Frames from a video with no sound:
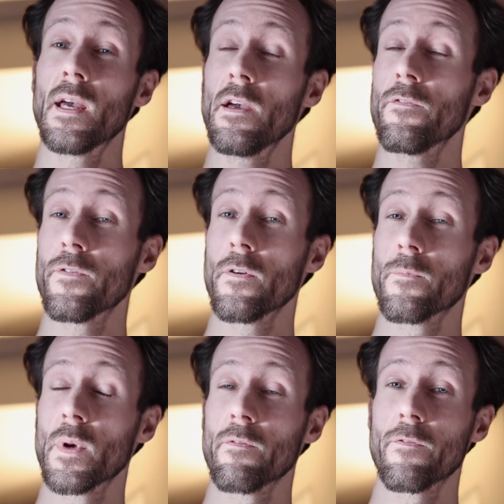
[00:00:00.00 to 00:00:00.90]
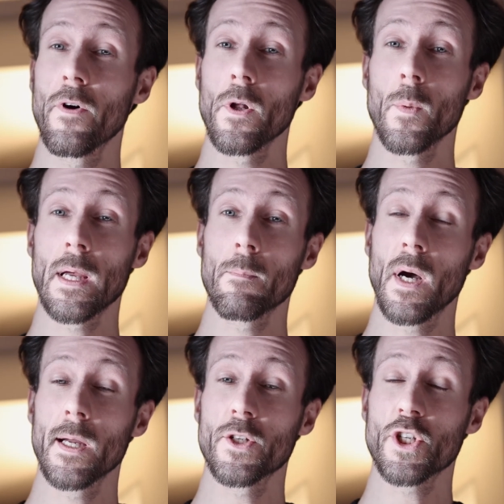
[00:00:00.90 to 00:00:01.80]
if you've been following
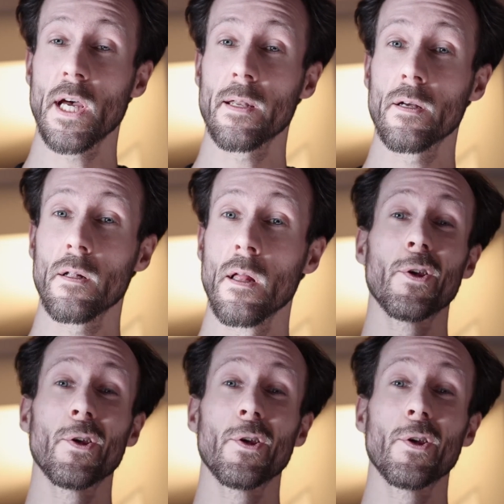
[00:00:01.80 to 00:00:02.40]
my channel,